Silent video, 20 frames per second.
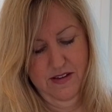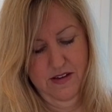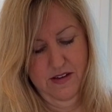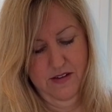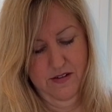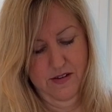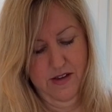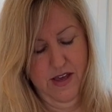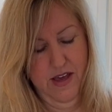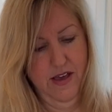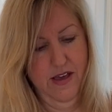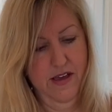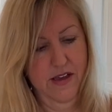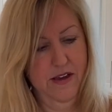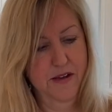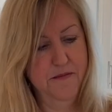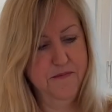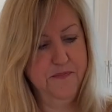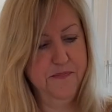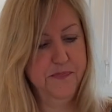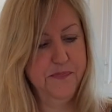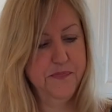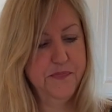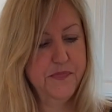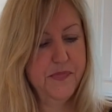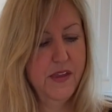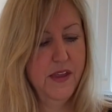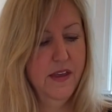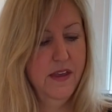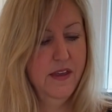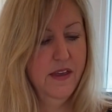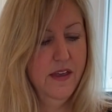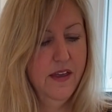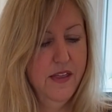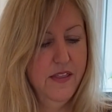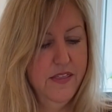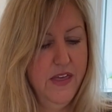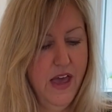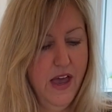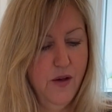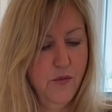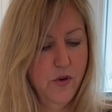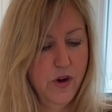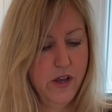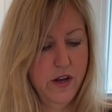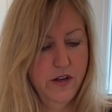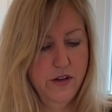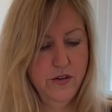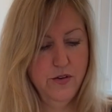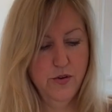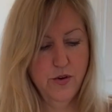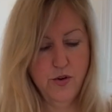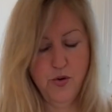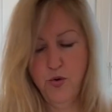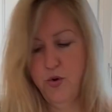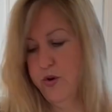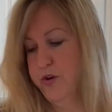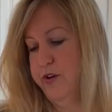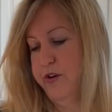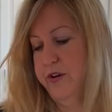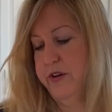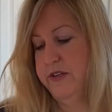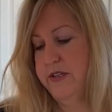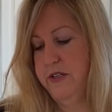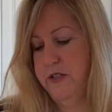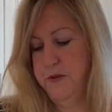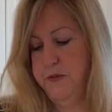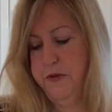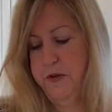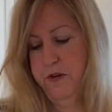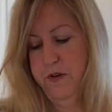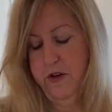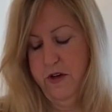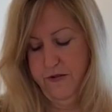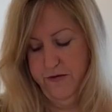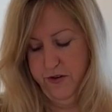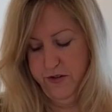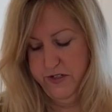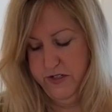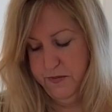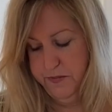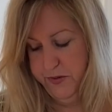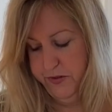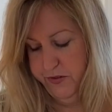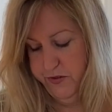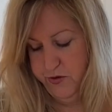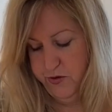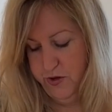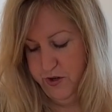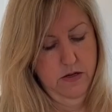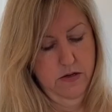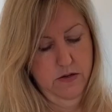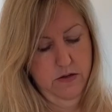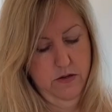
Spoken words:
Okay. Then we're gonna do 1/4 teaspoon of our simple syrup.